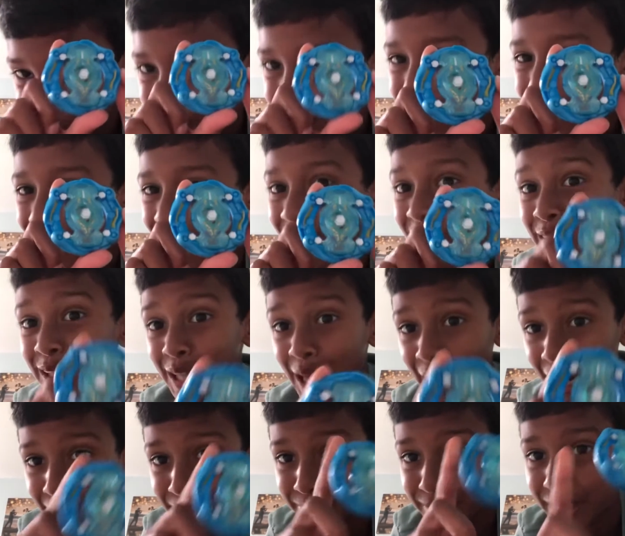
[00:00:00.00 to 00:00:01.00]
funny
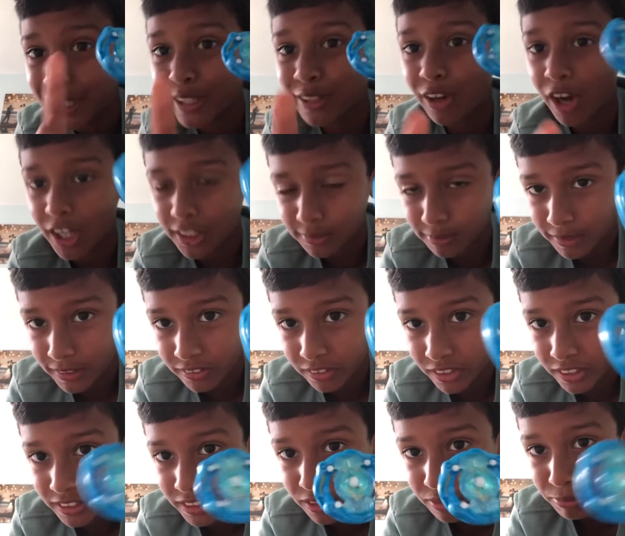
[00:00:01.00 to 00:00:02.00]
that I'm saying Cosmic
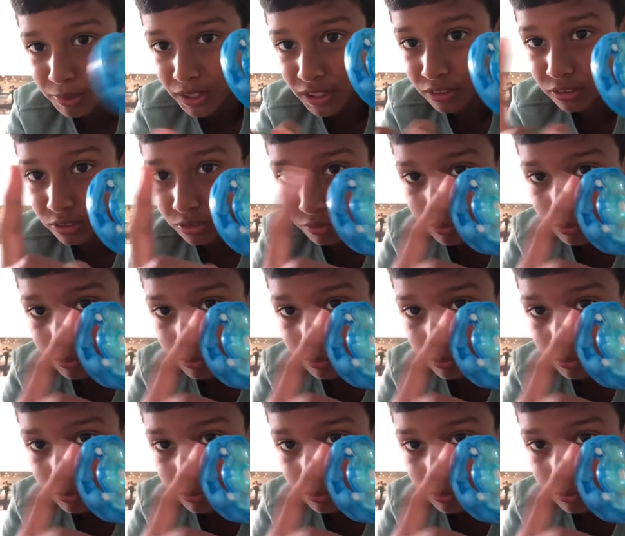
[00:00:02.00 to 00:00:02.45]
Kraken because it's a